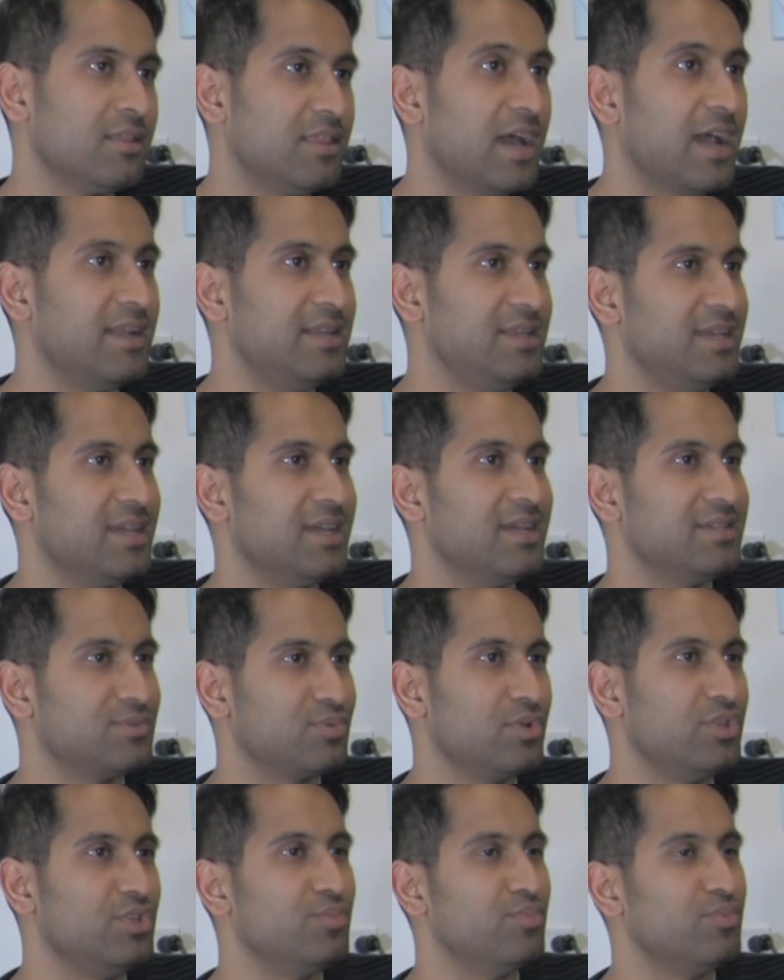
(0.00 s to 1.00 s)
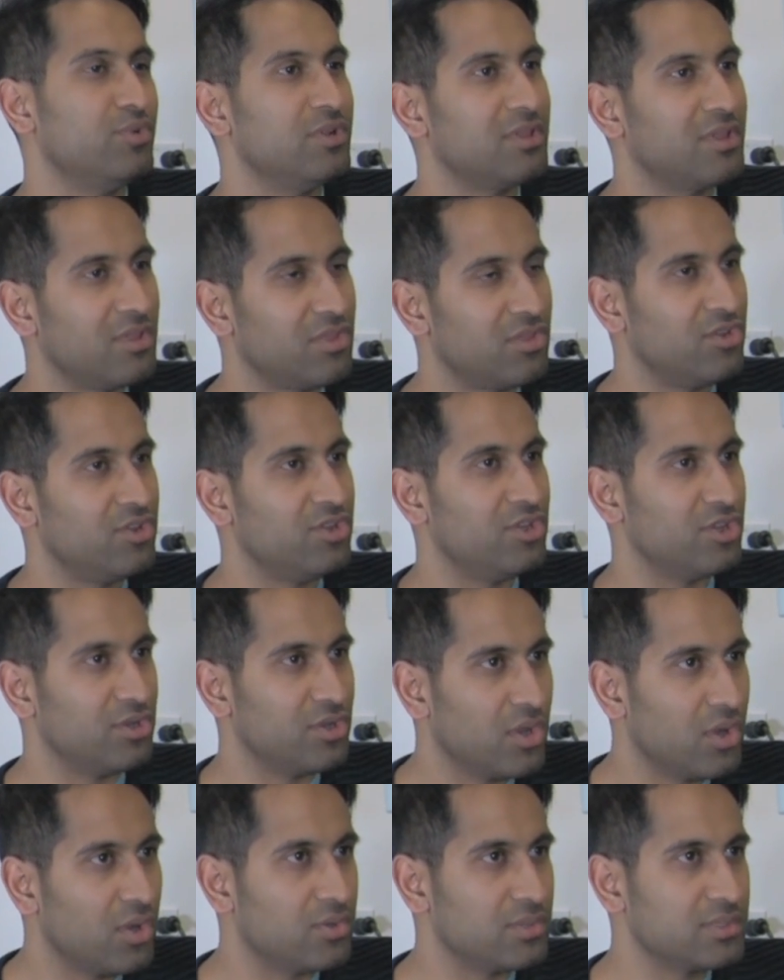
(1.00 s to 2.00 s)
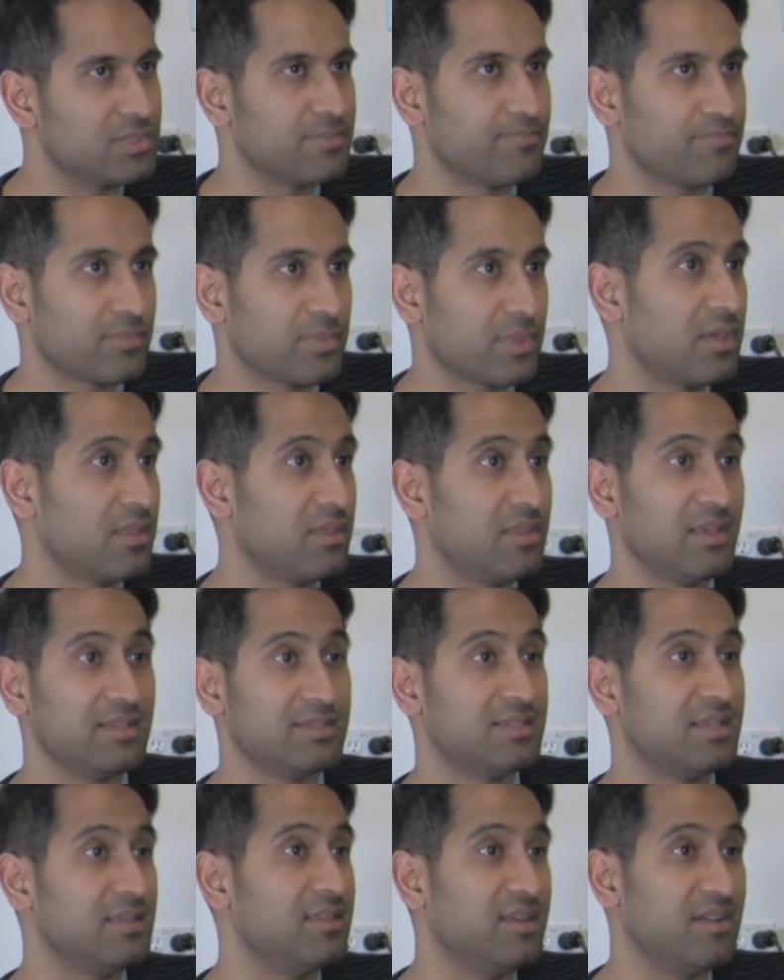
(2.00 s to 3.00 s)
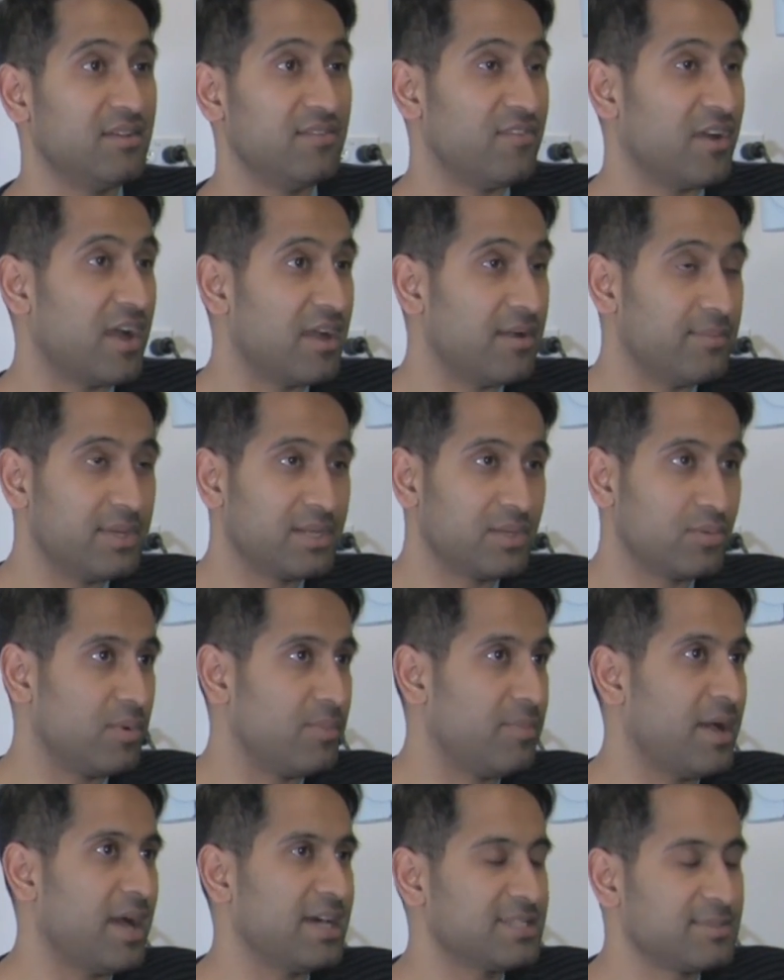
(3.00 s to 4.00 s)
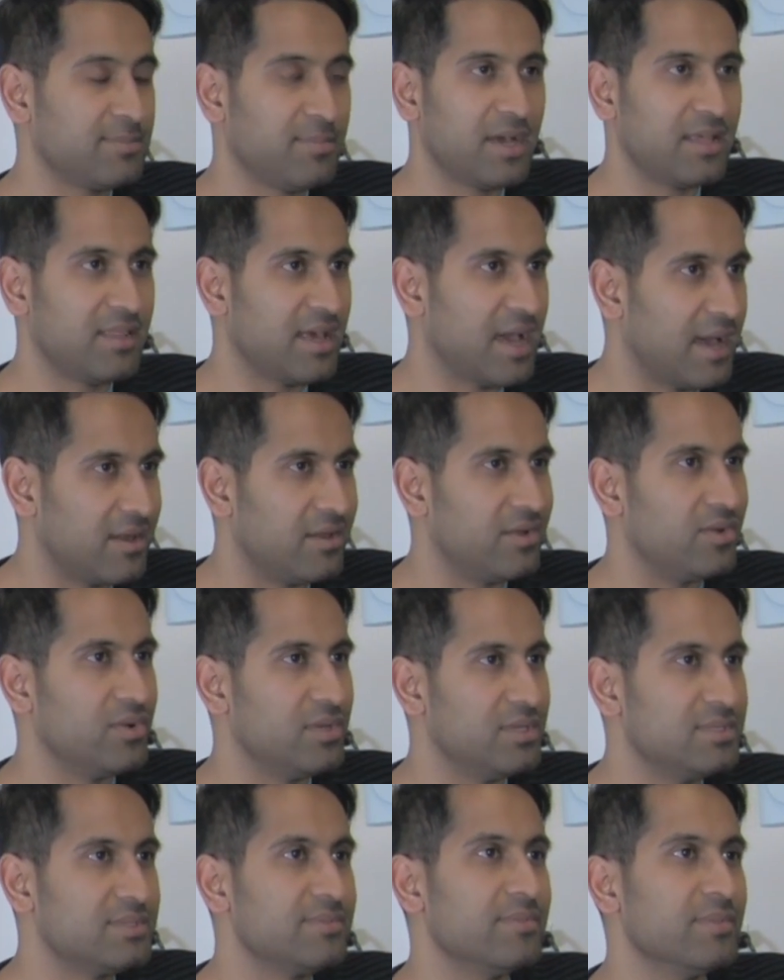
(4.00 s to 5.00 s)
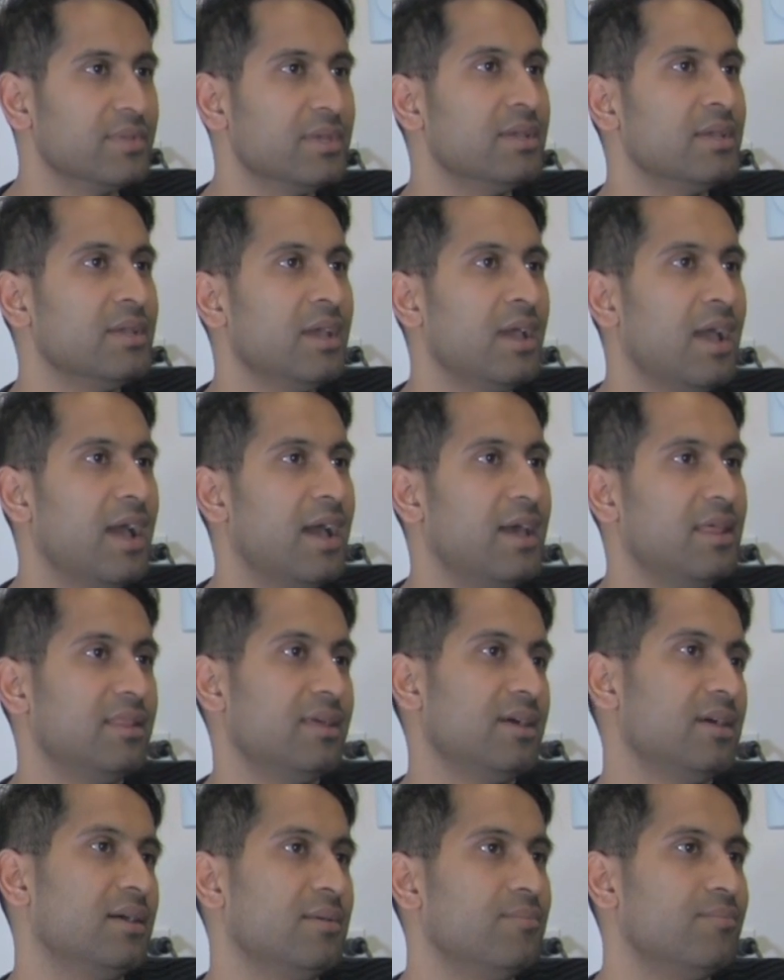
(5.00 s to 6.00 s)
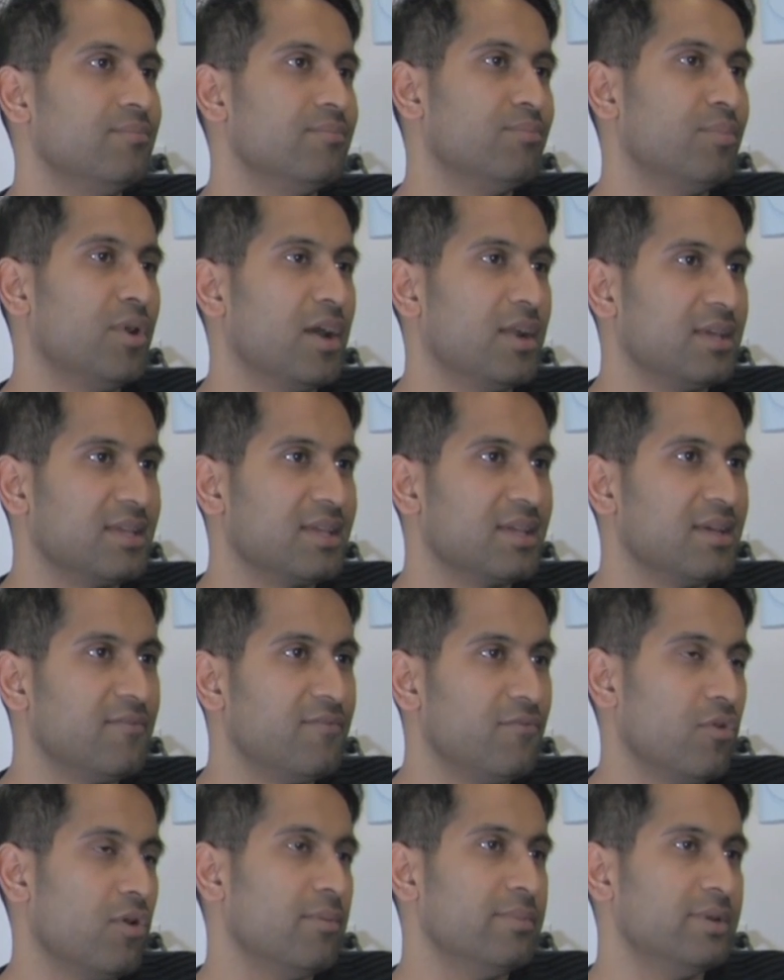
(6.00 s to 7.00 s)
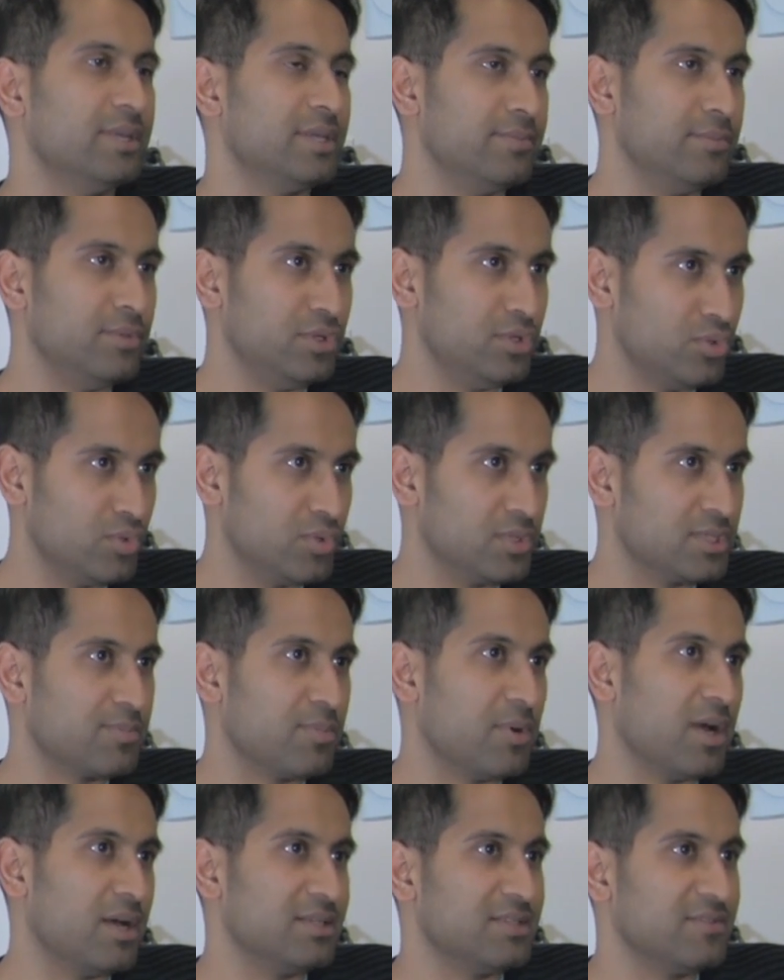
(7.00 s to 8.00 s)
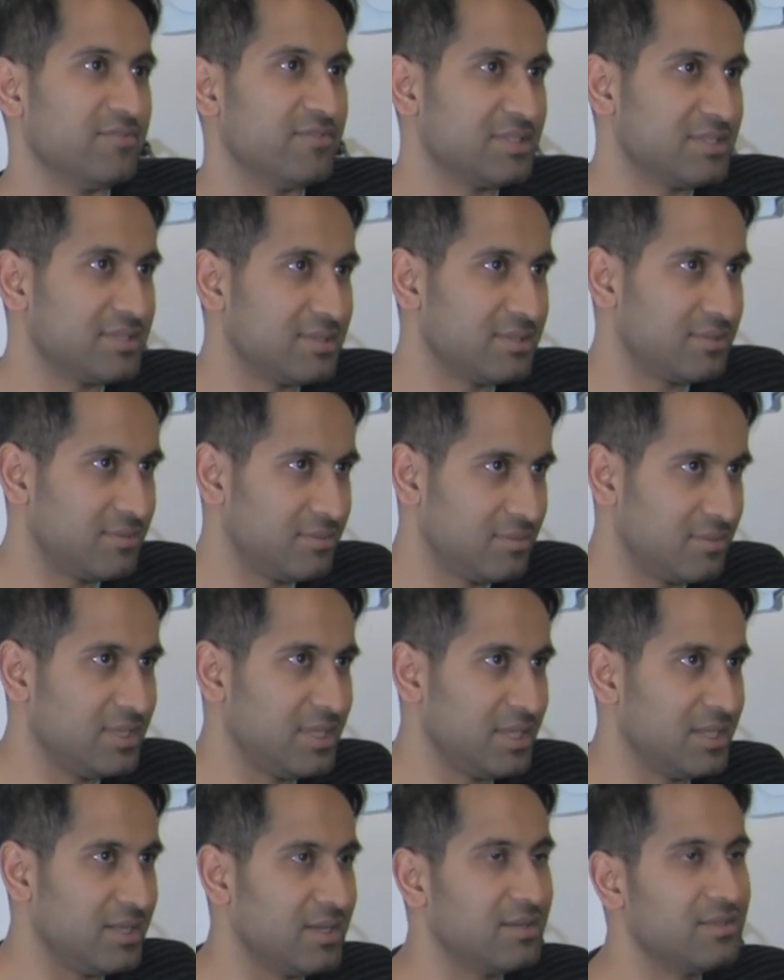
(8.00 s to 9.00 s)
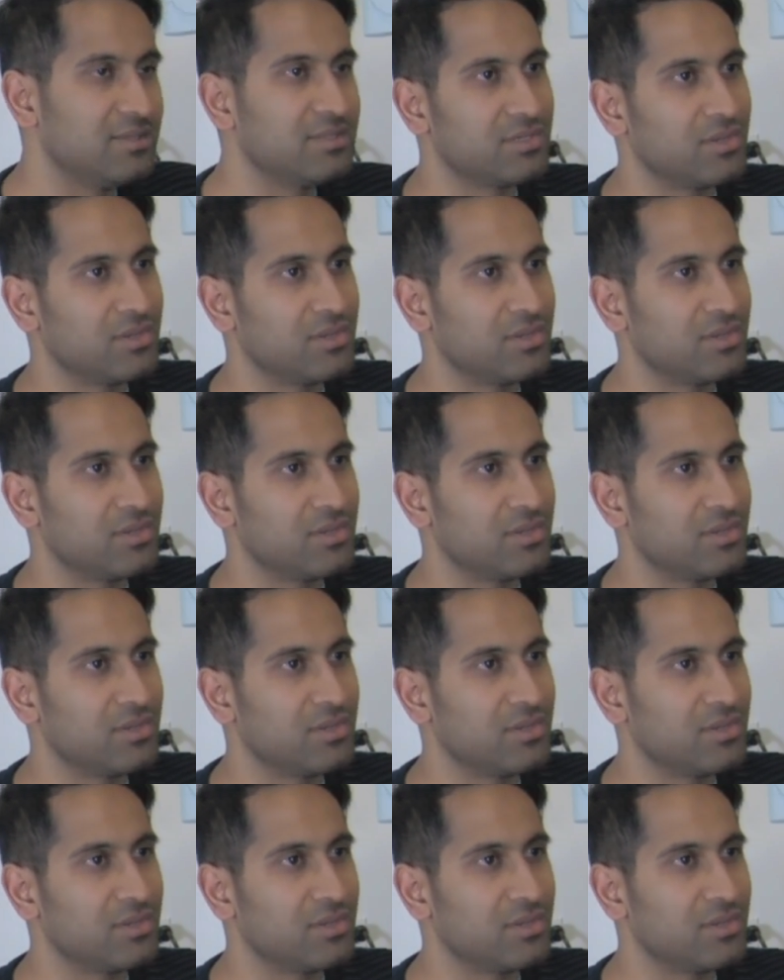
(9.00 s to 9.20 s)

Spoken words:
The idea is when you breathe in through your nose, things in the environment will pass by the adenoids, and the body can form an immune response if it's needed.